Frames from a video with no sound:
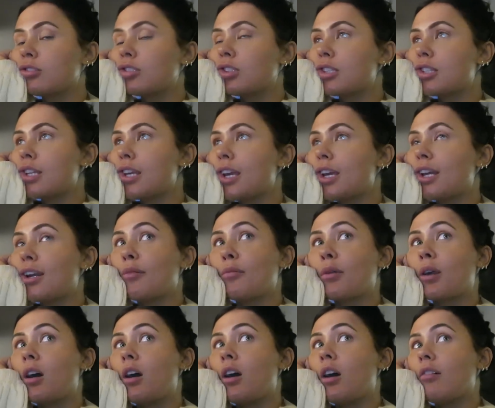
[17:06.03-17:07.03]
Just heating up
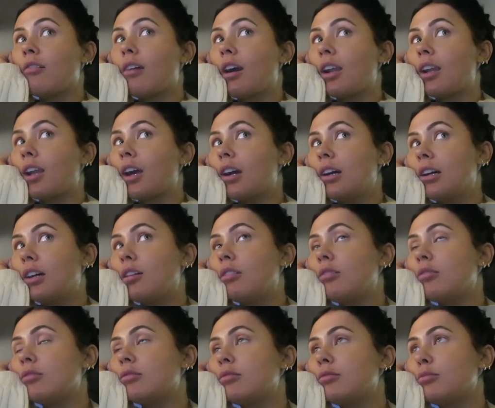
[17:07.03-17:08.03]
the car right now
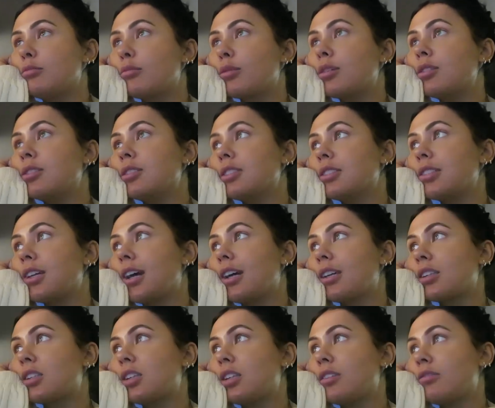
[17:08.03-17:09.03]
because it's
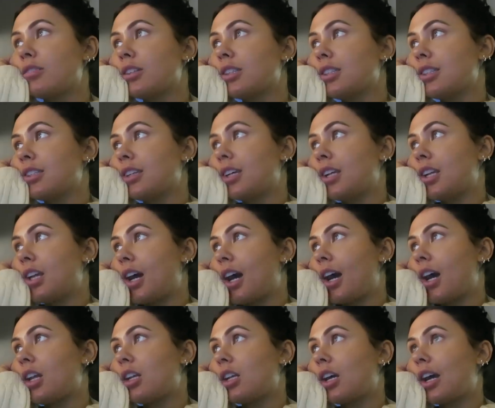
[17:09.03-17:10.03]
actually freezing
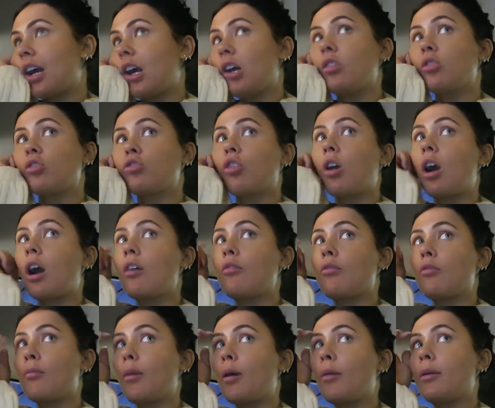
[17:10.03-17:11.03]
and I cannot drive
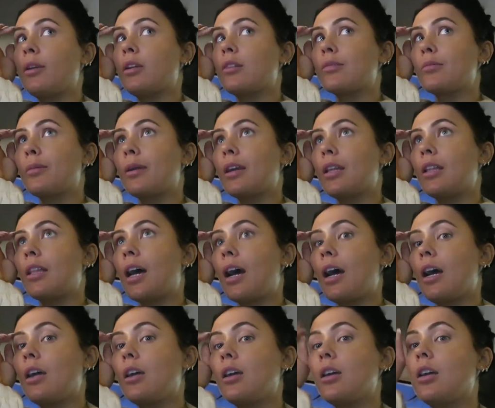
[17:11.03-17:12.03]
with my windows being
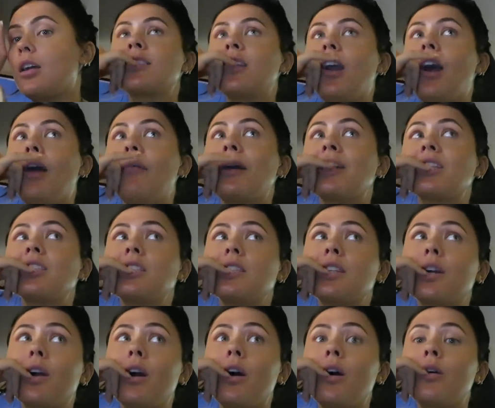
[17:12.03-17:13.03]
that I'm actually
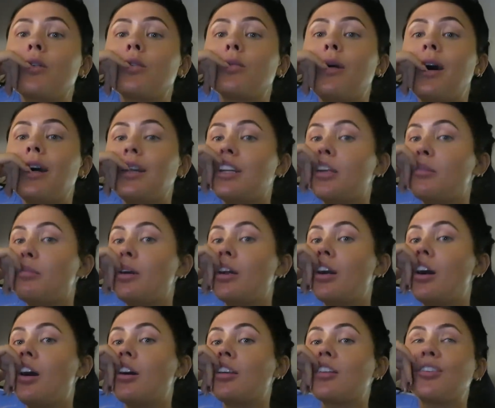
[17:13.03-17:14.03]
so cold. Why did I put a
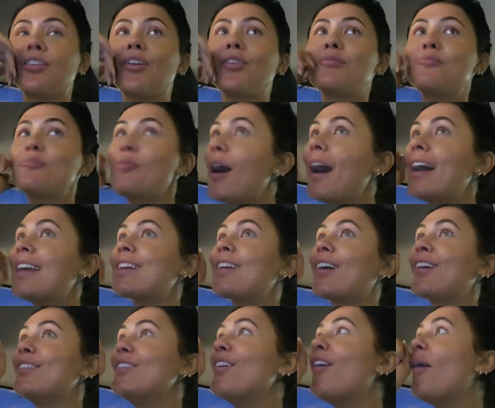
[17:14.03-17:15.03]
cardigan on? Why did
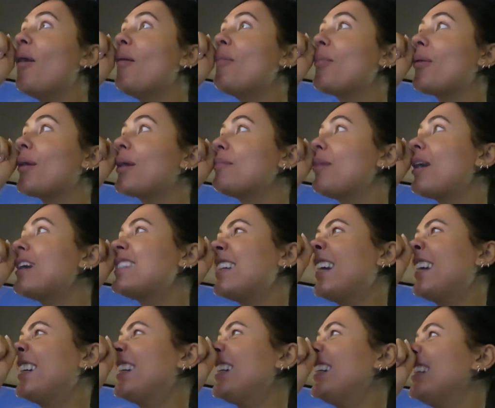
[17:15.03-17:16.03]
I not bring my
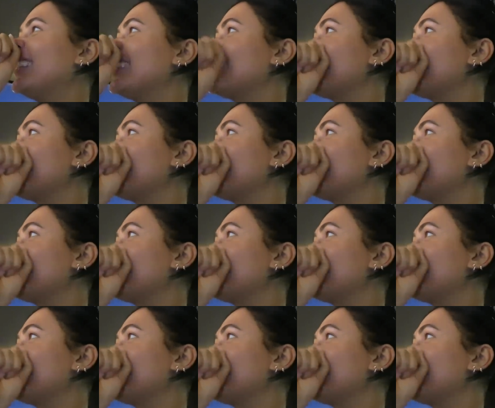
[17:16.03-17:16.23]
jacket?